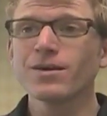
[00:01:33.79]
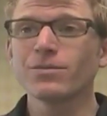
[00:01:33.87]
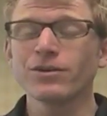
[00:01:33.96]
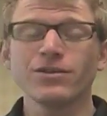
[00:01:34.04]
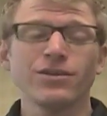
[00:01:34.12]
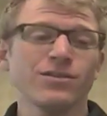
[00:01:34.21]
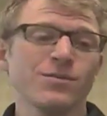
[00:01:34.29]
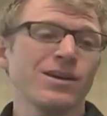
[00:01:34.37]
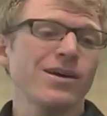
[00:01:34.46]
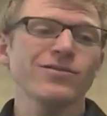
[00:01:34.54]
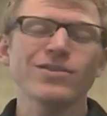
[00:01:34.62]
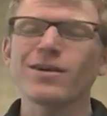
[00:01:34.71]
But geez, I mean,
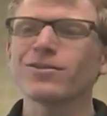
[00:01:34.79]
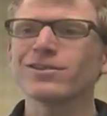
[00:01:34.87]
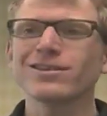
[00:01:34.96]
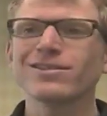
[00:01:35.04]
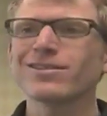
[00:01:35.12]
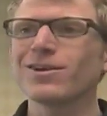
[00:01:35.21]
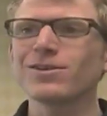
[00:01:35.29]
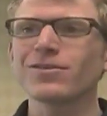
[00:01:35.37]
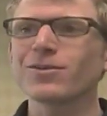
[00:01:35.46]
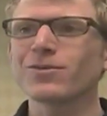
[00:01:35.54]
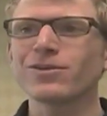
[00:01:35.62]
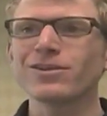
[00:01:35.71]
I've traveled all over
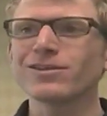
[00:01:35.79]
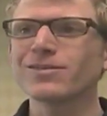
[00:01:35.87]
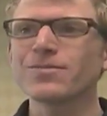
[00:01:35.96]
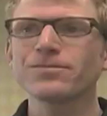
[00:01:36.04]
the world,